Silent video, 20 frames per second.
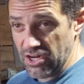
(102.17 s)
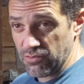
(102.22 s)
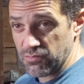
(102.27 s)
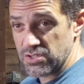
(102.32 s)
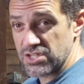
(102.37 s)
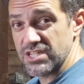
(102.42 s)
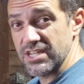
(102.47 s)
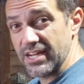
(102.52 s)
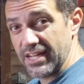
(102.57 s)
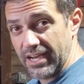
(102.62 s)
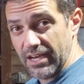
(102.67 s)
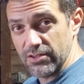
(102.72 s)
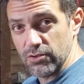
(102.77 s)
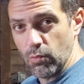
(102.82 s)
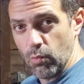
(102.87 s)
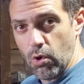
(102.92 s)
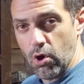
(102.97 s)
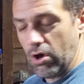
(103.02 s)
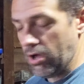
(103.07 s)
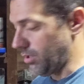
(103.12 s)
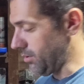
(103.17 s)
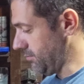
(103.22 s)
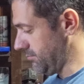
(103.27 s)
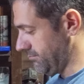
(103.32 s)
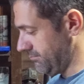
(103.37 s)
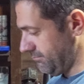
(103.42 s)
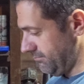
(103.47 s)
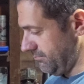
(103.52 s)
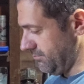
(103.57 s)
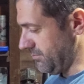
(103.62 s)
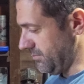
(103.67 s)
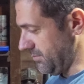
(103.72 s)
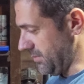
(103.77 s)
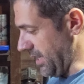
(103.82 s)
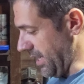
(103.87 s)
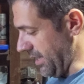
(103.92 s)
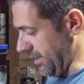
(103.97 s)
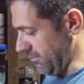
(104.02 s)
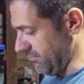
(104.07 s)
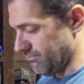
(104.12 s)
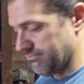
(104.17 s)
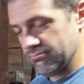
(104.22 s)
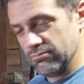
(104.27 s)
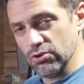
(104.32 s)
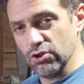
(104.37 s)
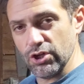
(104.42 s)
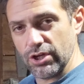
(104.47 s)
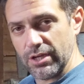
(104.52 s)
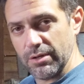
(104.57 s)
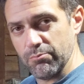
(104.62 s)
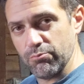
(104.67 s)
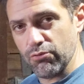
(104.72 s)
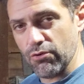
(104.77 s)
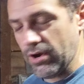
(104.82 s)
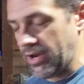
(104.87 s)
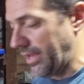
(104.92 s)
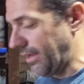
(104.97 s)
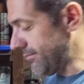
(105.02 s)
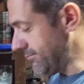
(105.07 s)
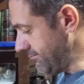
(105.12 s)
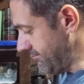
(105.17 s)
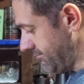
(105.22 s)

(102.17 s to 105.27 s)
sitting on the wall and looking pretty,